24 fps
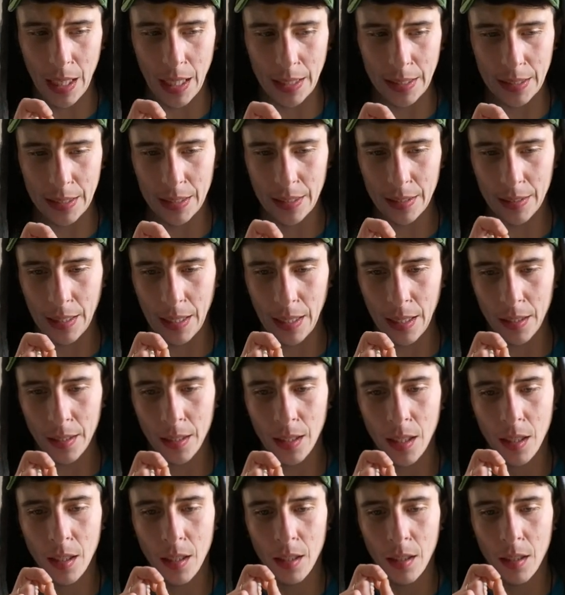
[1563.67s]
idea that
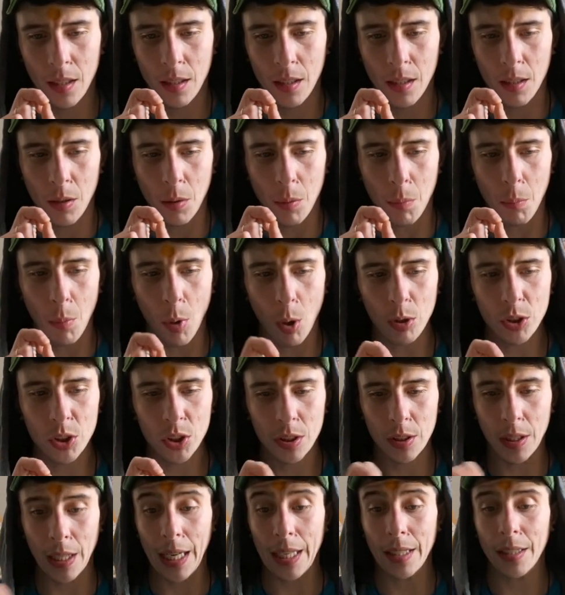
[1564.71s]

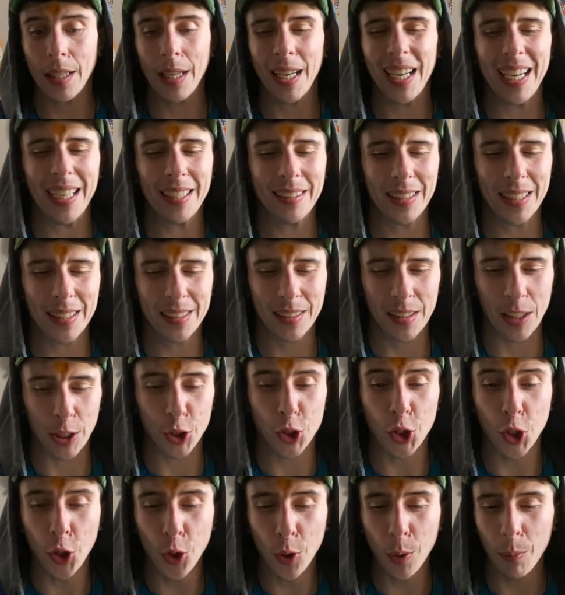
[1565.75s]
most, and the
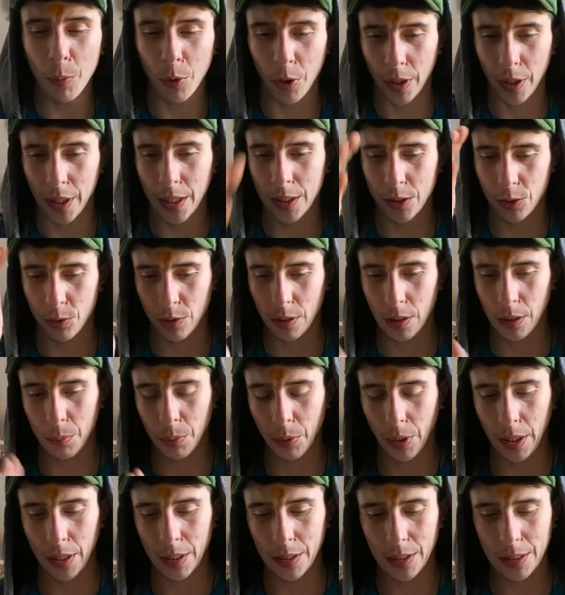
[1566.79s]
turmeric is really
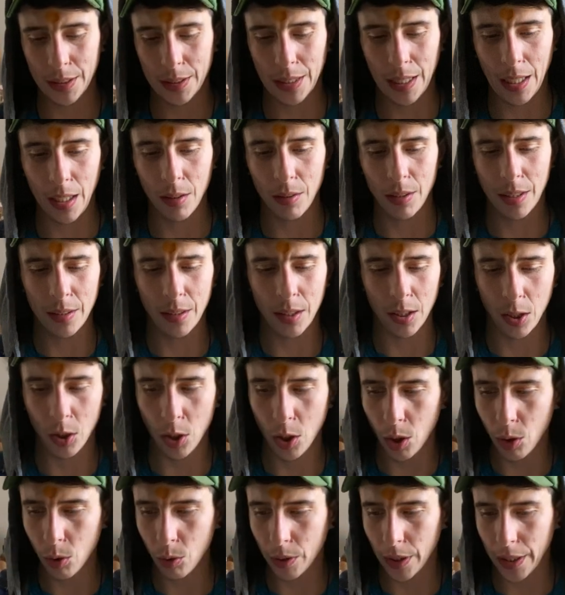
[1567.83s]
bringing this out, and the
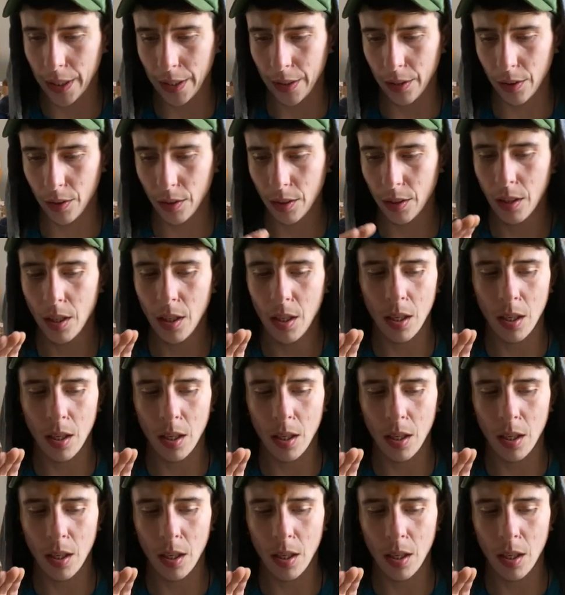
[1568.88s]
gold here